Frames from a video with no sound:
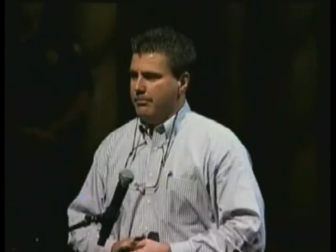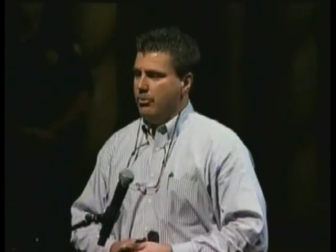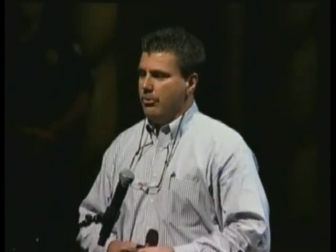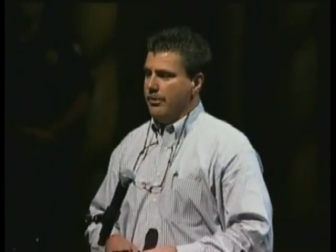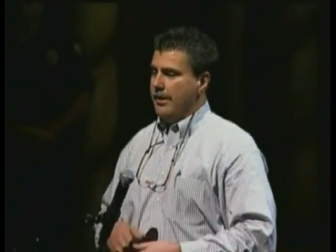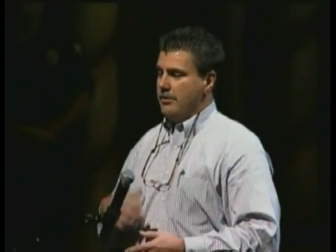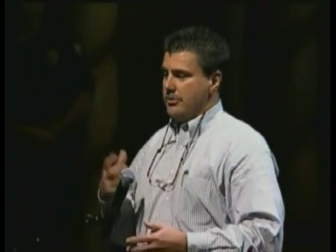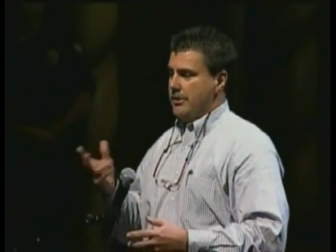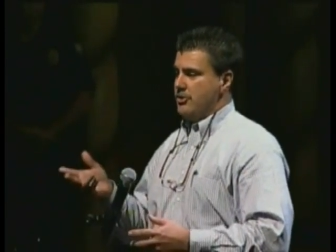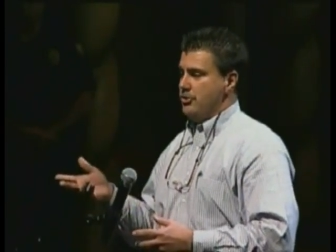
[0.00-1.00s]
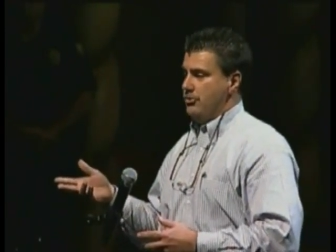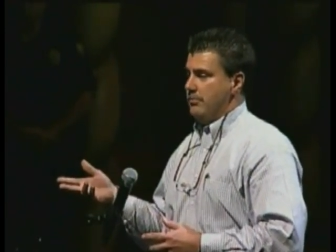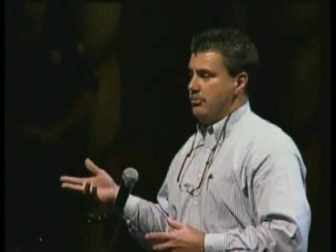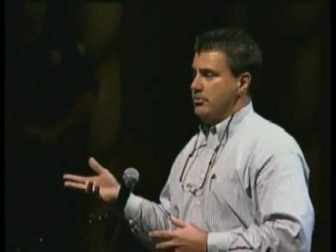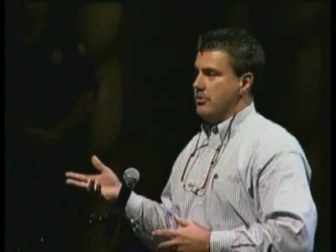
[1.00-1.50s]
poor analogy. Yes, you do
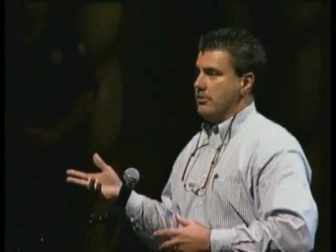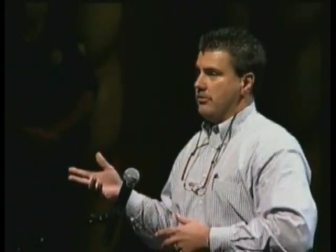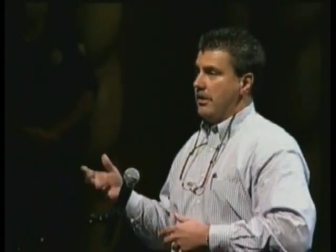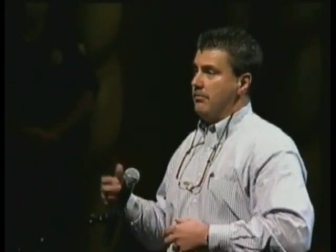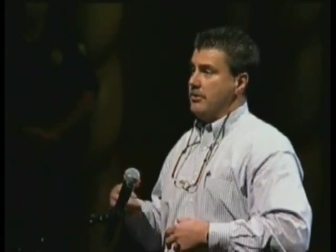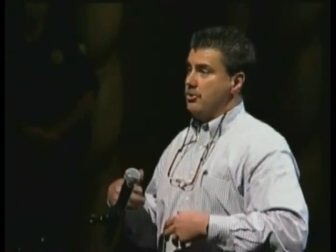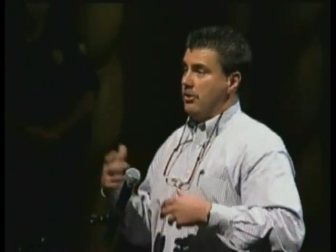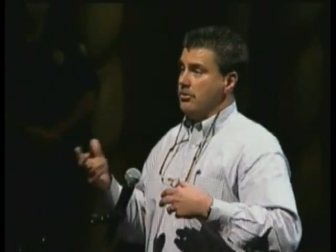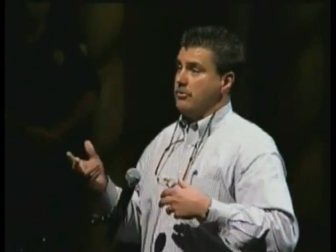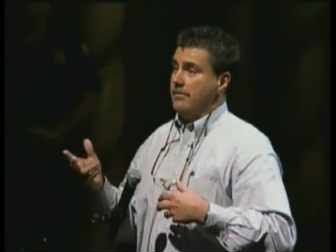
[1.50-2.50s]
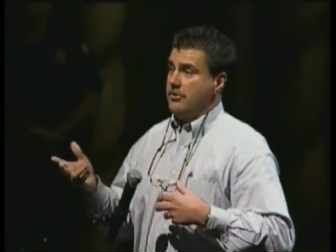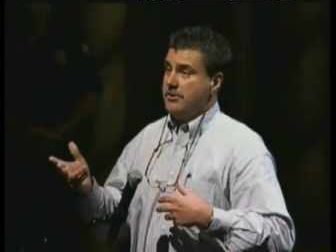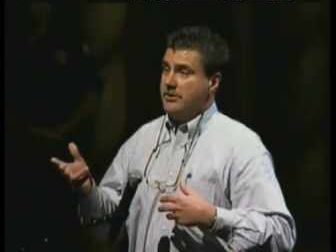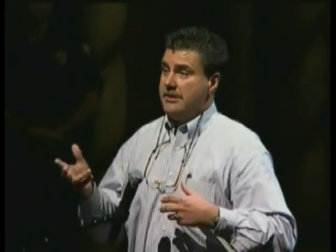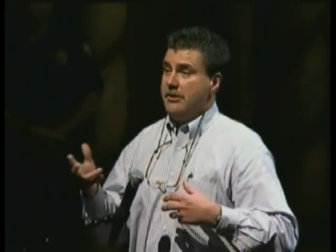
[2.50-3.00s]
have boots on the ground, but you also have
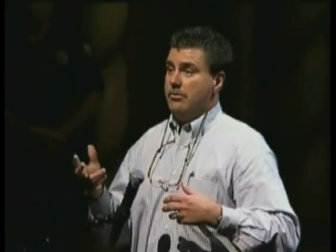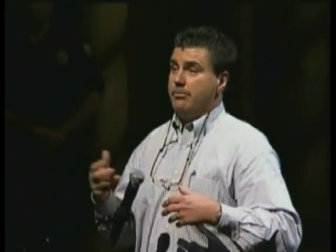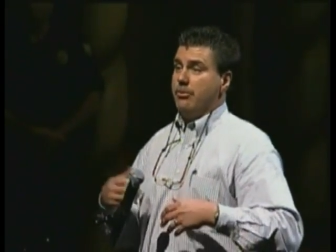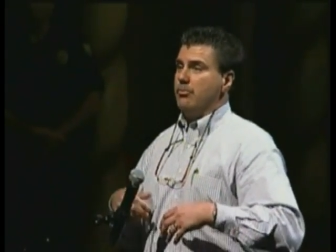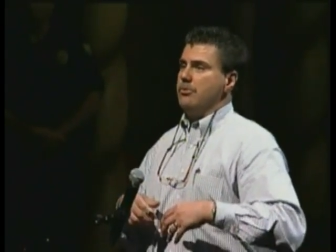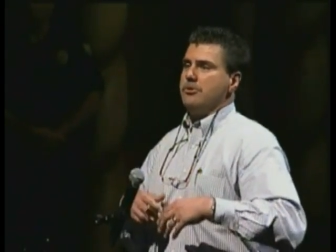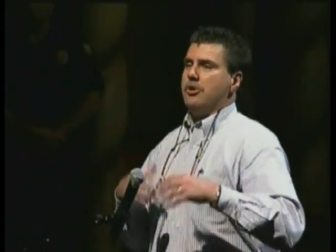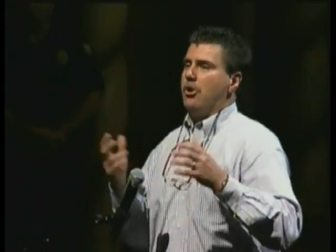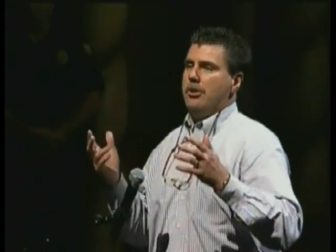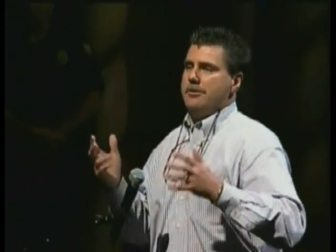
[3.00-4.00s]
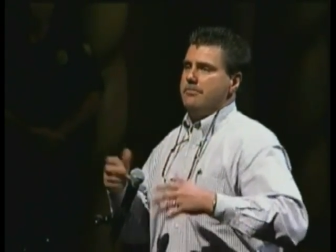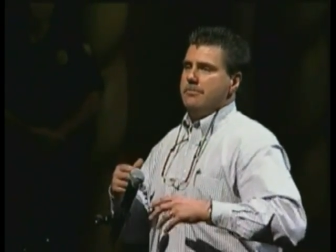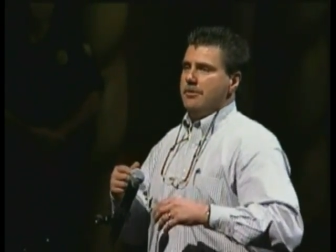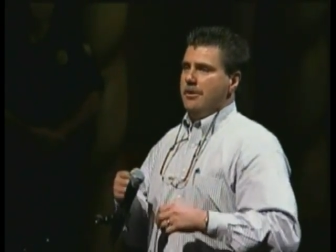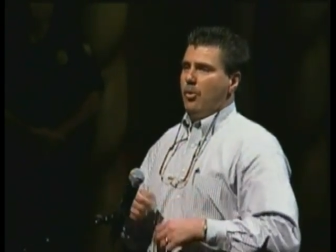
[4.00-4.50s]
just as equally important, we'll just call it
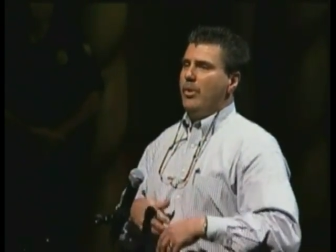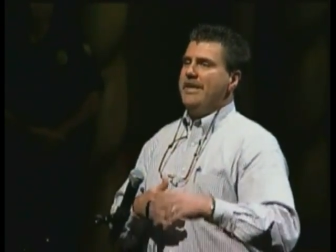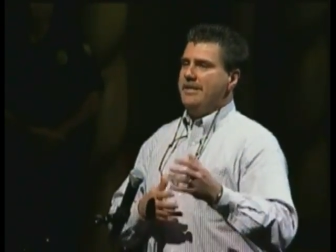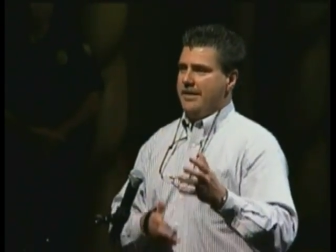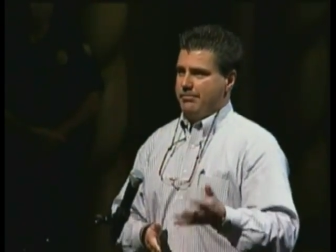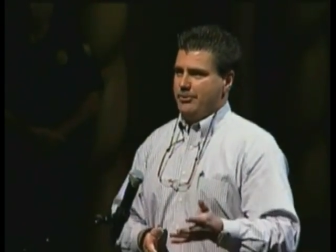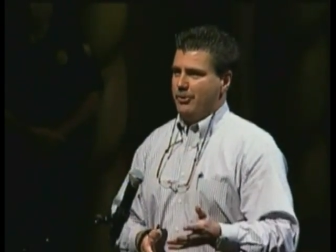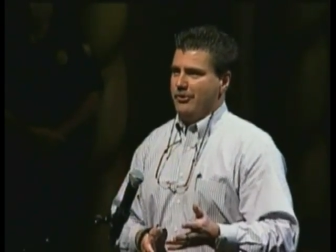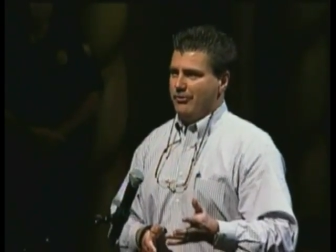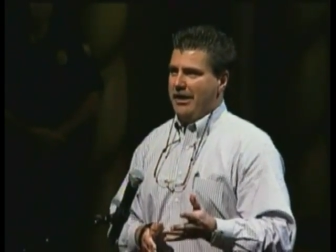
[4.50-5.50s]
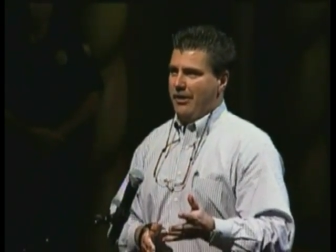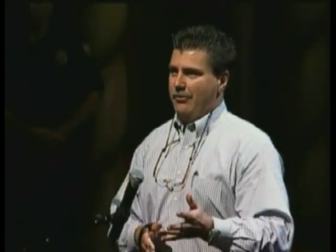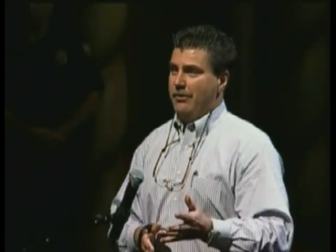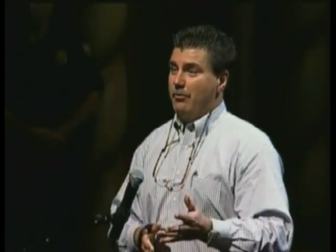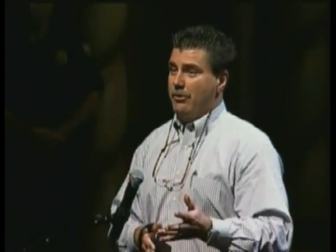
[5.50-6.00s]
wingtips on the
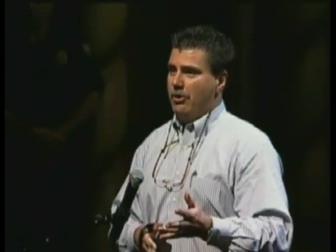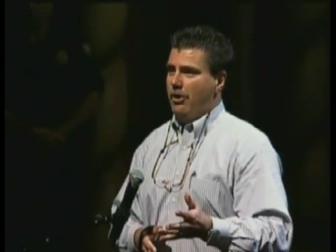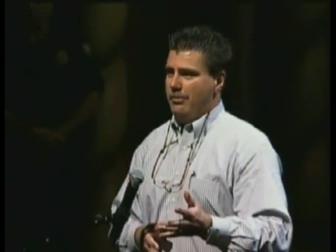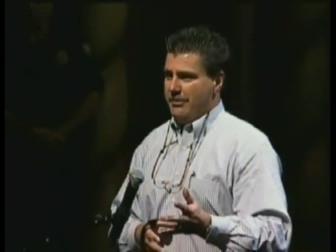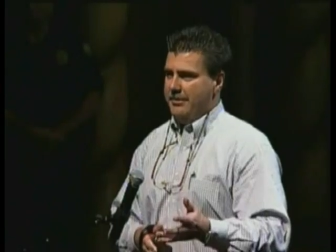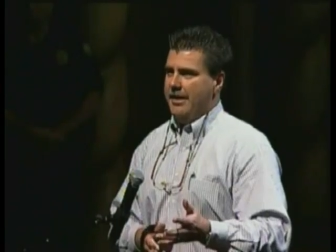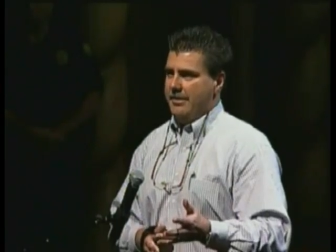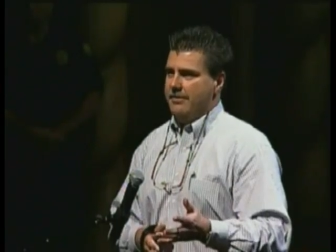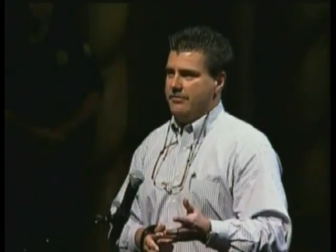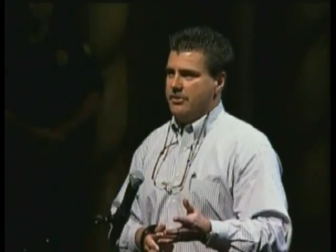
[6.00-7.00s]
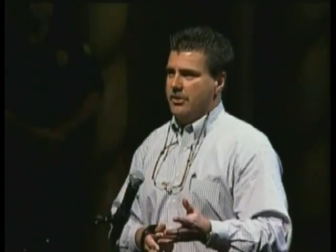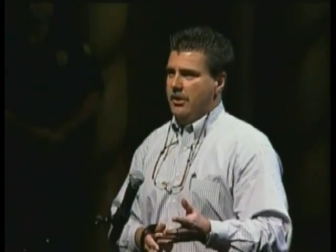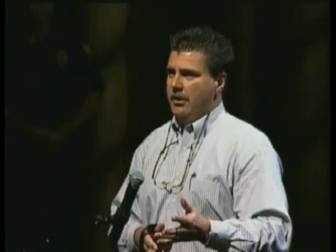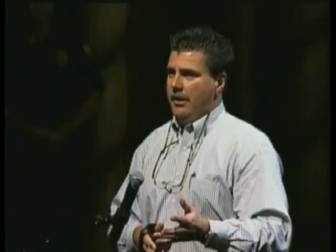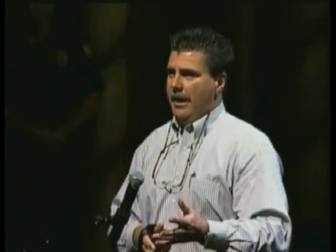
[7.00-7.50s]
ground. We'll call them detectives.
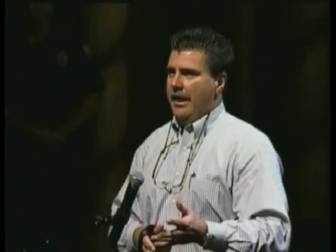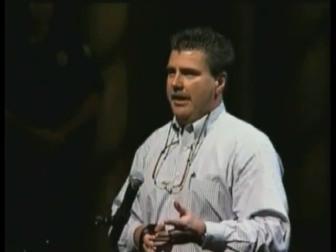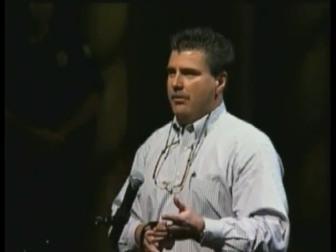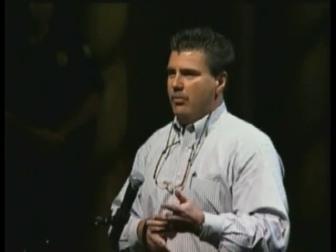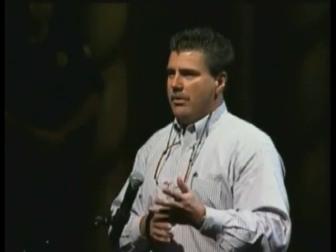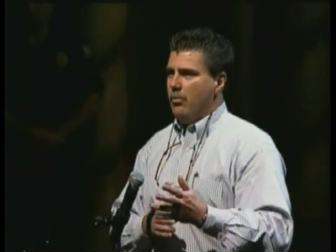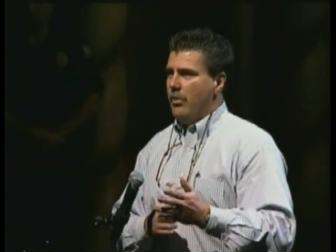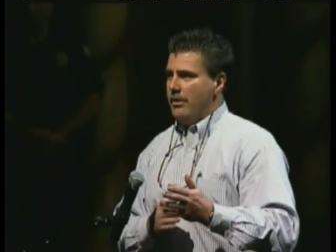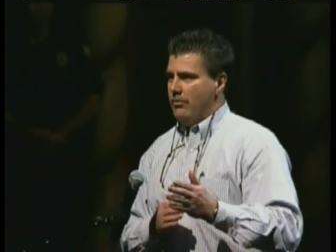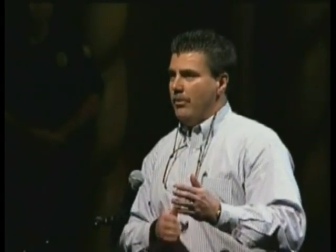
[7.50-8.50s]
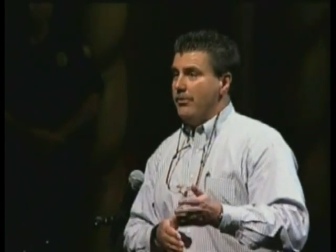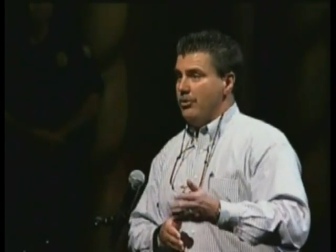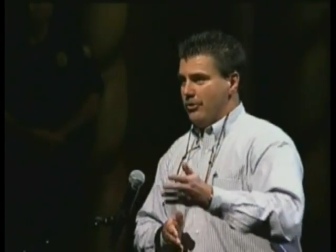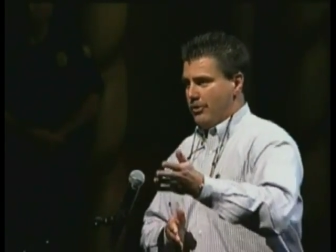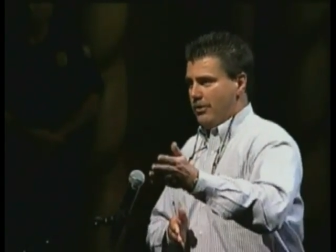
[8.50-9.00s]
And the when, when, when,
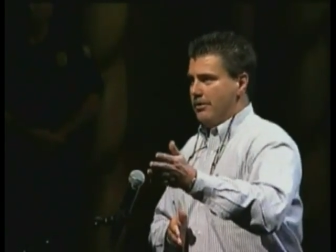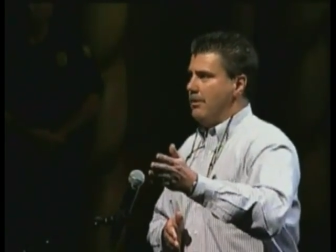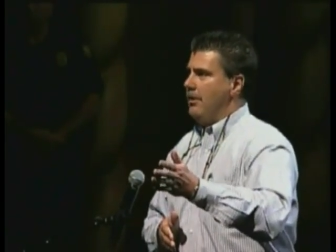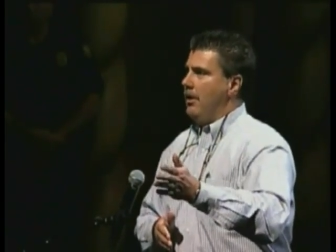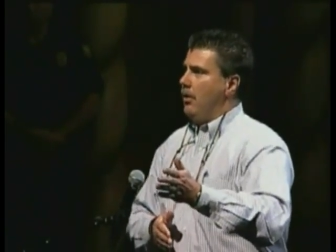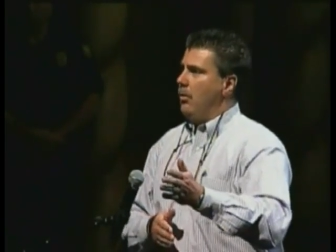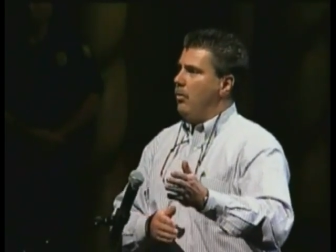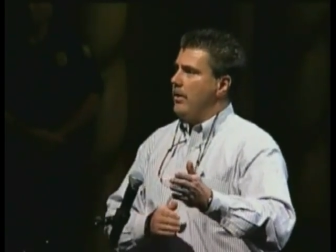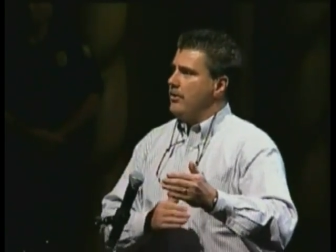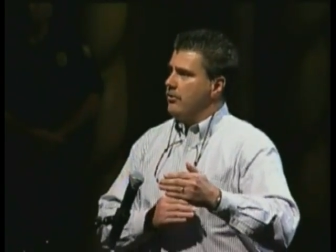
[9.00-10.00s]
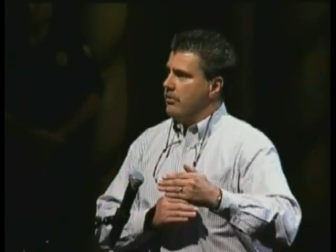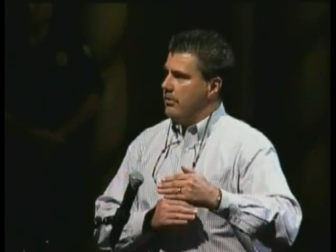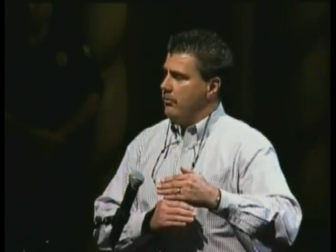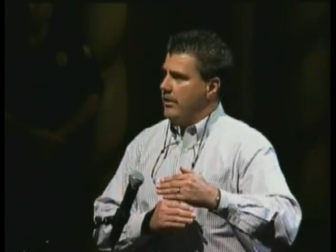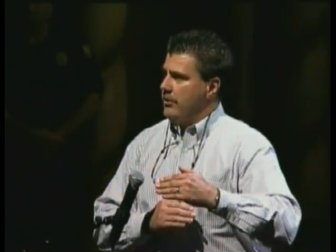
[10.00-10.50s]
you're, uh, when, your,
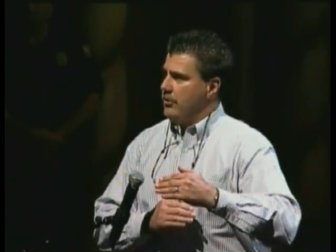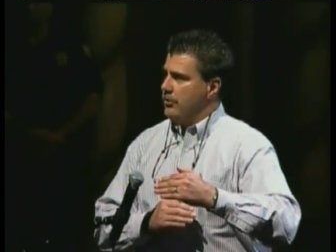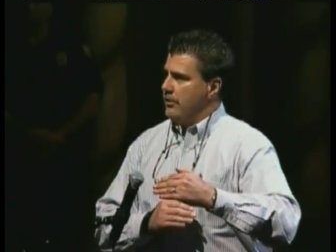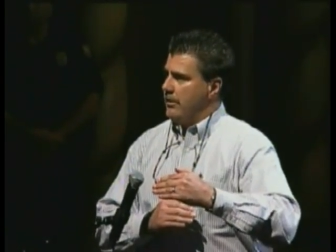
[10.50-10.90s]
when your